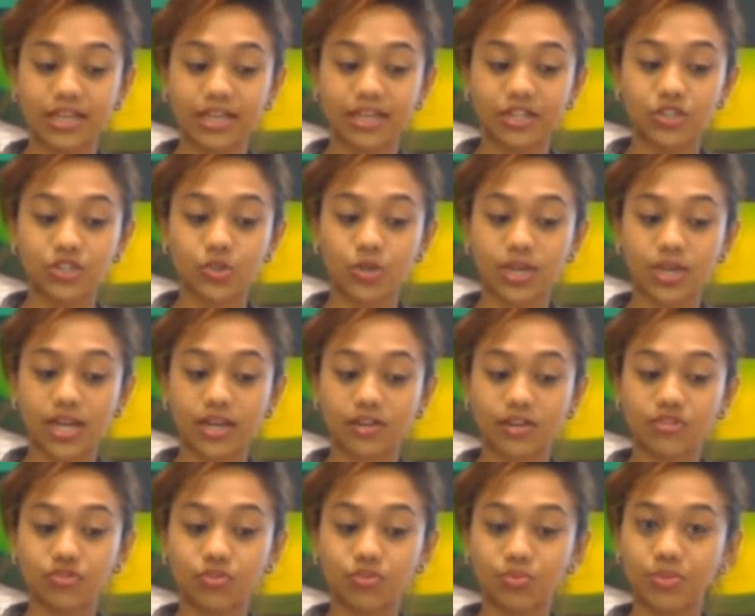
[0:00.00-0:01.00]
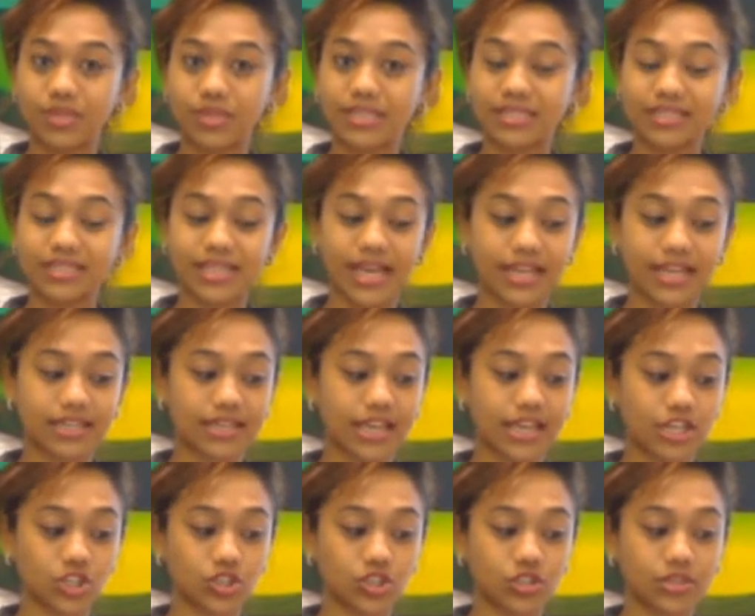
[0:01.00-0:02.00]
Sri Lankan rupees and had
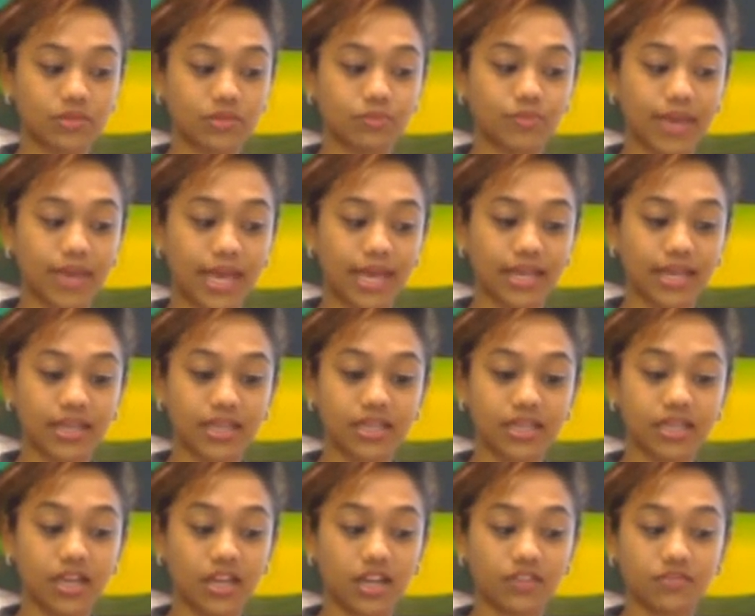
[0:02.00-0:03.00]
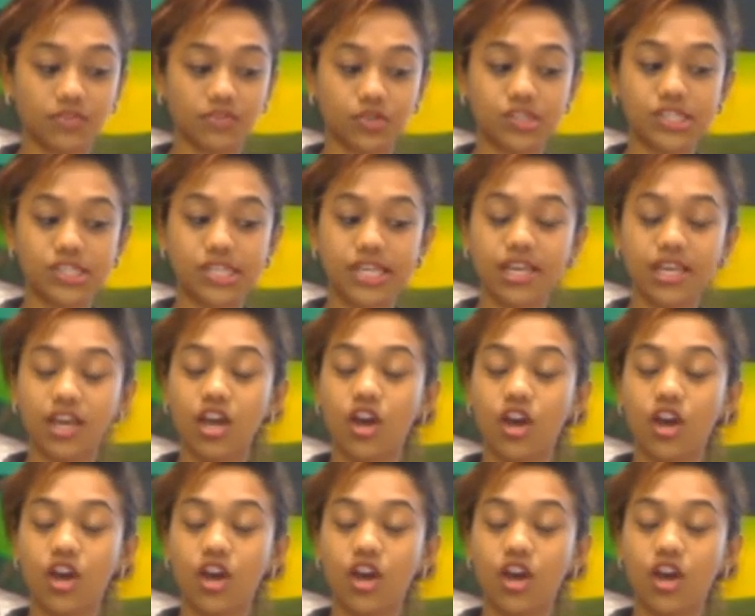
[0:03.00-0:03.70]
National Bank non-voting